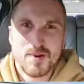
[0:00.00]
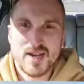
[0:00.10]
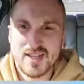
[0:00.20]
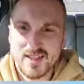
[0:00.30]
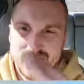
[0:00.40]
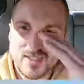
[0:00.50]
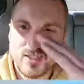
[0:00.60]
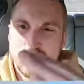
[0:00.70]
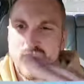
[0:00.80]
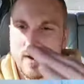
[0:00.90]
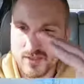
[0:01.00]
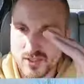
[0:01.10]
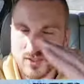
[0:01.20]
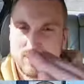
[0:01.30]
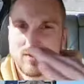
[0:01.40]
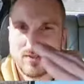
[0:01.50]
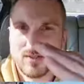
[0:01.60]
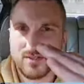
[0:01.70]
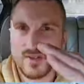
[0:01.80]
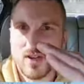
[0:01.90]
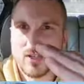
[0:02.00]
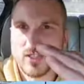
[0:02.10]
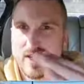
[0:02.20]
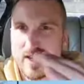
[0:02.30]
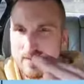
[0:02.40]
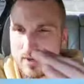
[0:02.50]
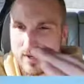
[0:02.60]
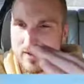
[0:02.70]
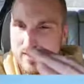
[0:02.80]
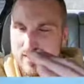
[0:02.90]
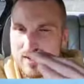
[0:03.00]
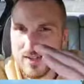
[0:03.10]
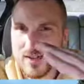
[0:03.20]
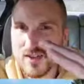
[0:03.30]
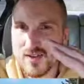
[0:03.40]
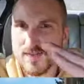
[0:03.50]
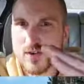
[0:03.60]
at least the revs are staying put. For